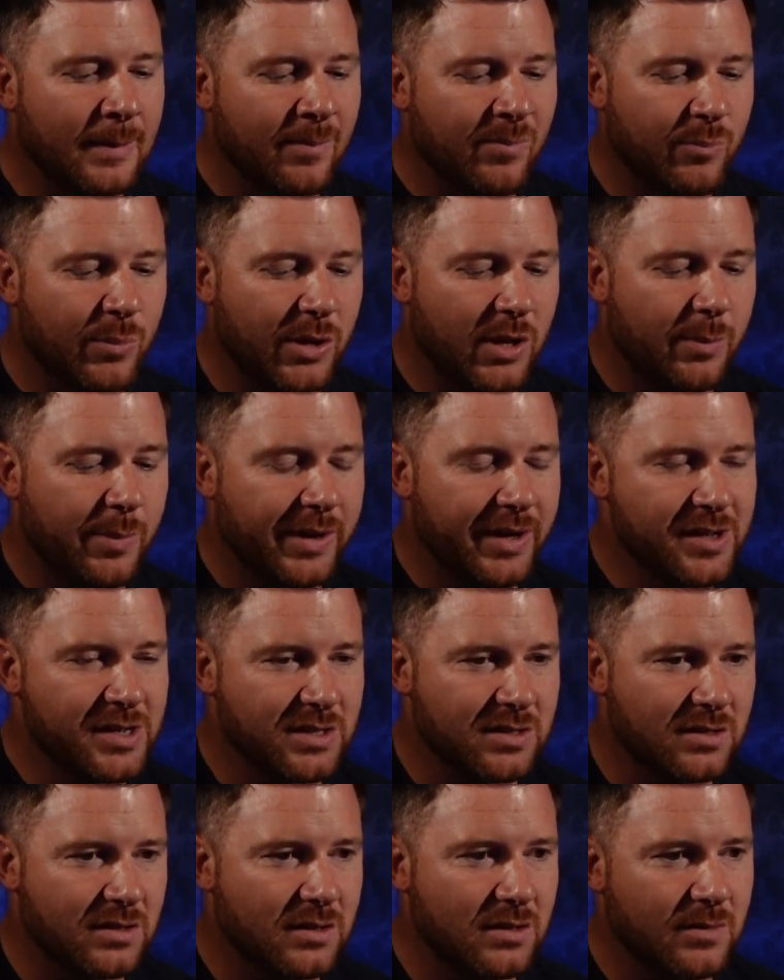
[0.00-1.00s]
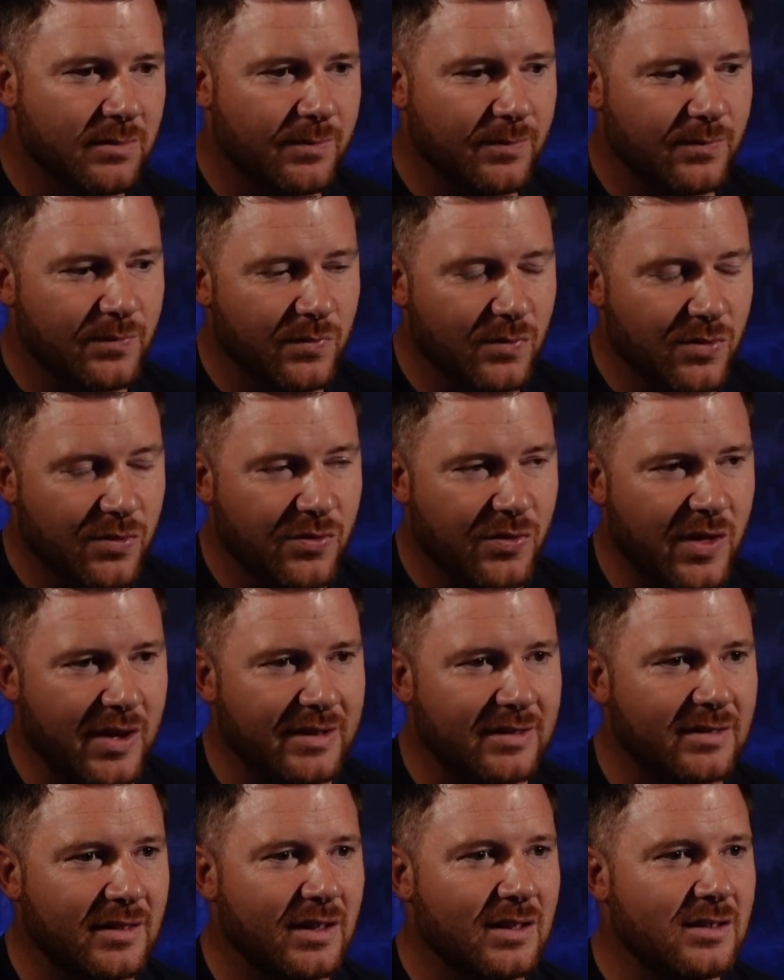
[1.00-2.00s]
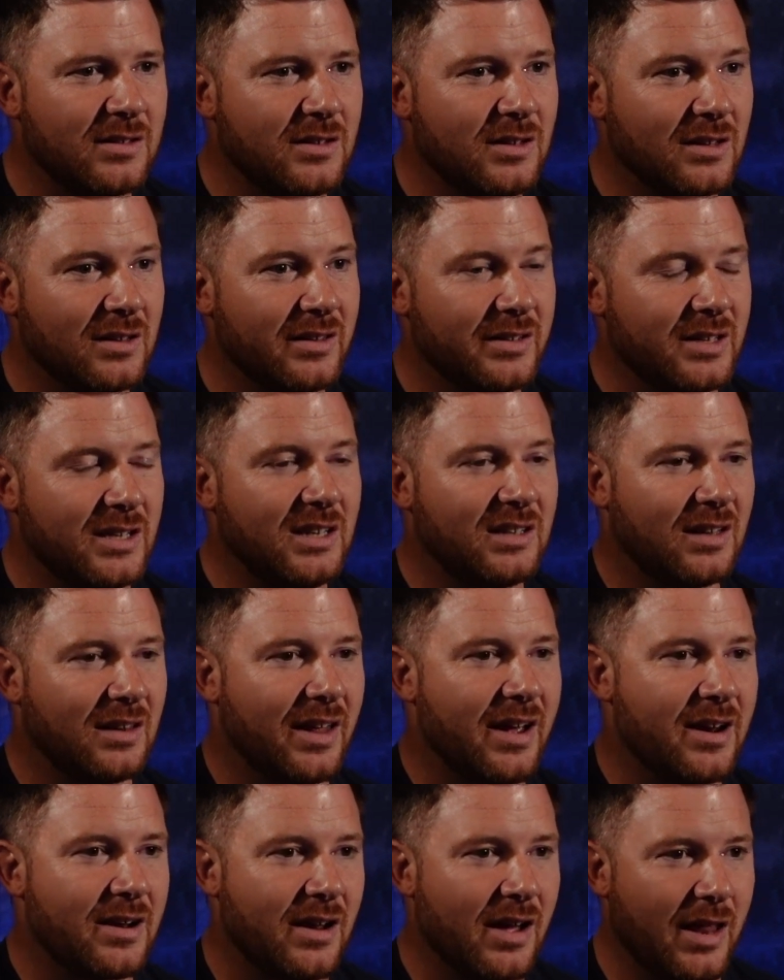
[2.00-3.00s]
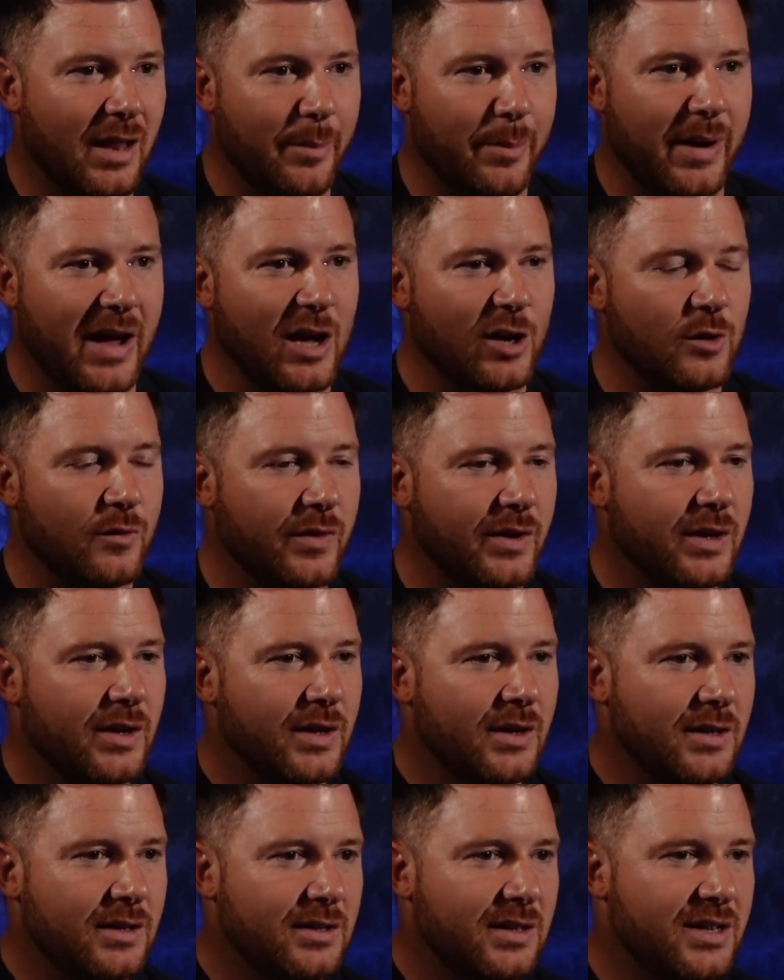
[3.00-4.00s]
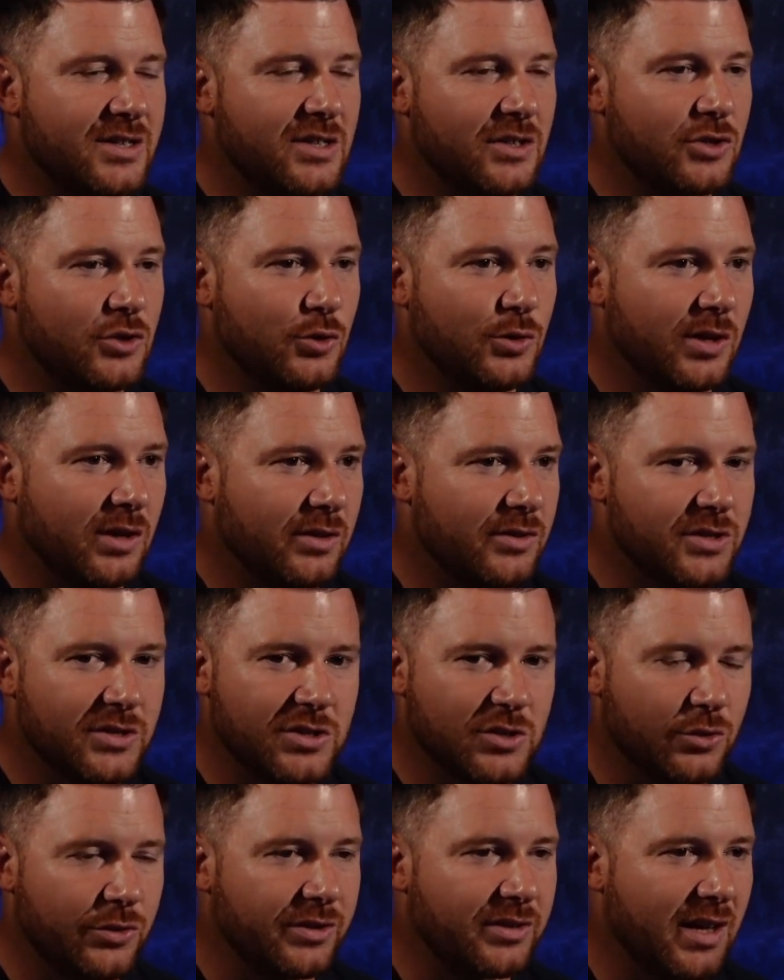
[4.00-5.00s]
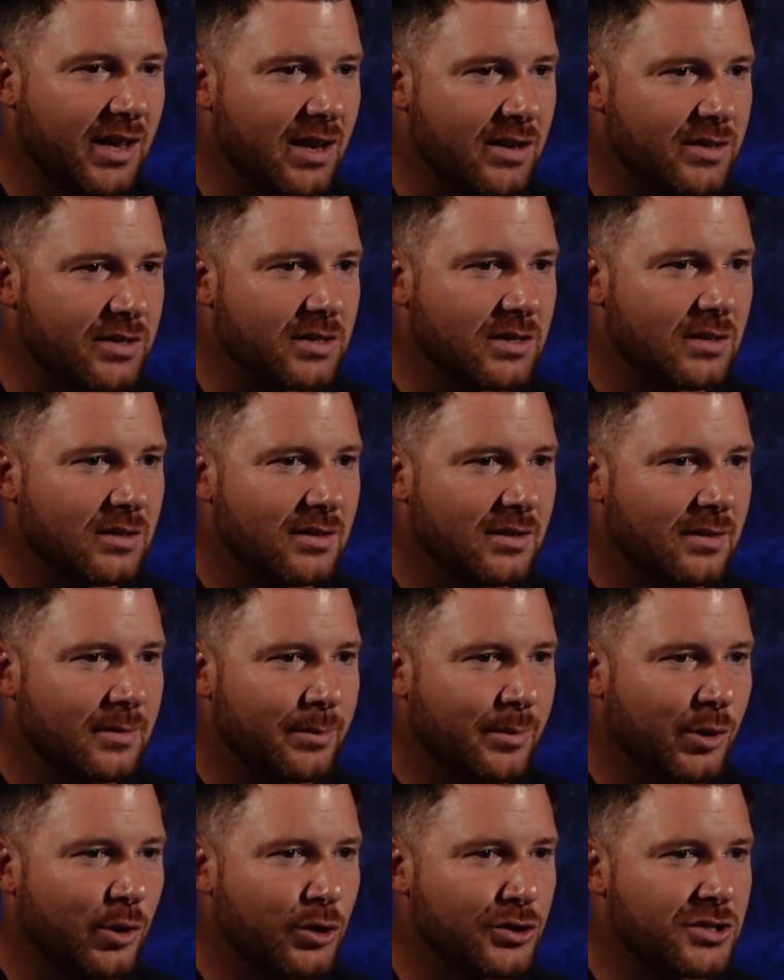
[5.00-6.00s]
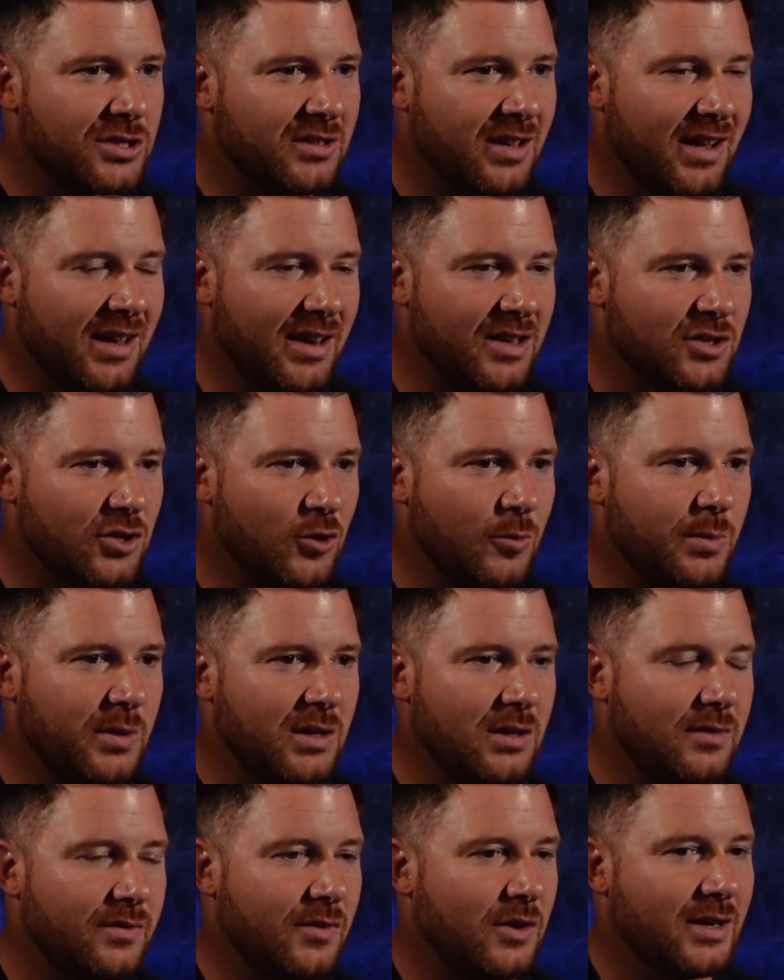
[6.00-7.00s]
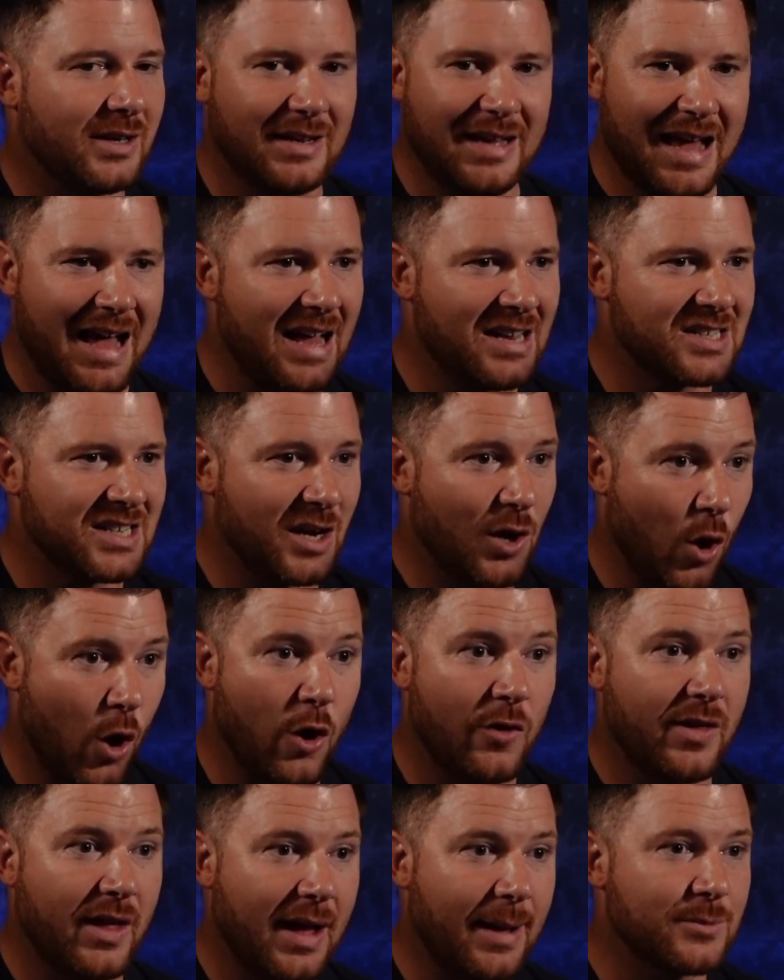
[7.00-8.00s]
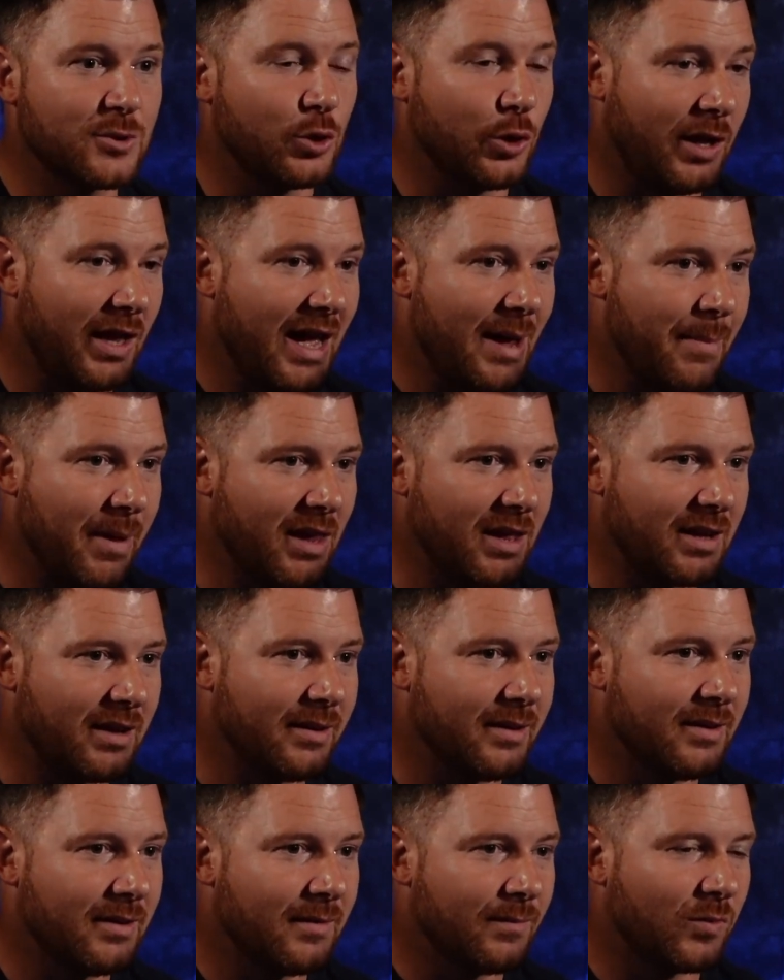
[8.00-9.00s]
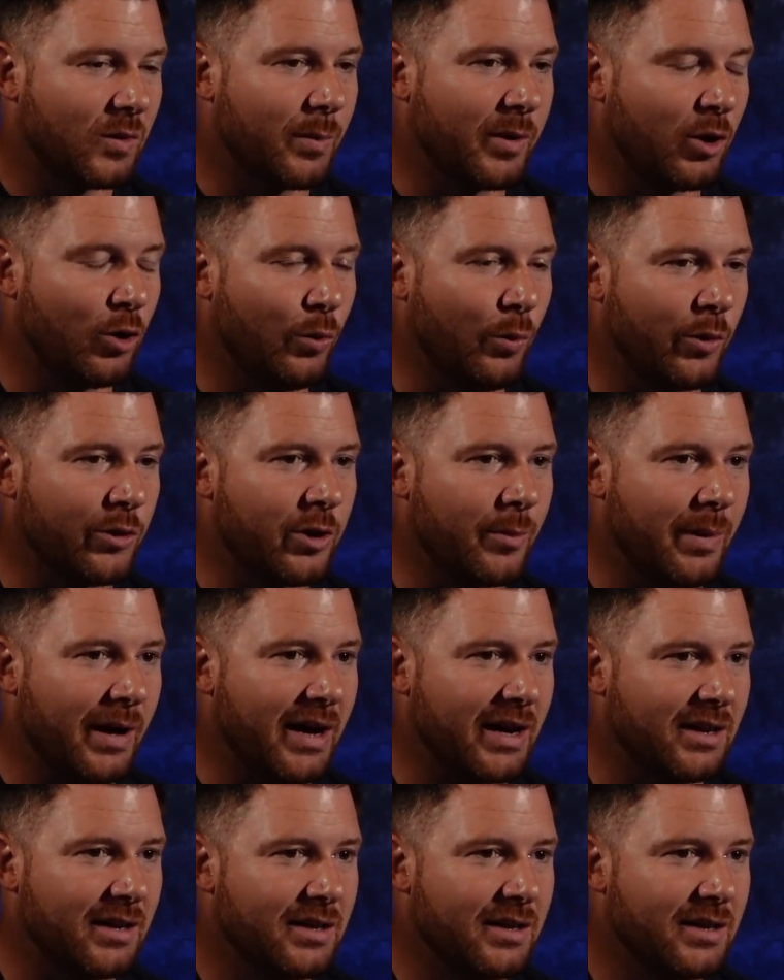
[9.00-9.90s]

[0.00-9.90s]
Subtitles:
But the biggest thing that you need to learn at the back of it is the due diligence on the tenants, because the tenants could be the fucking asset or the absolute liability, depending on what you're buying.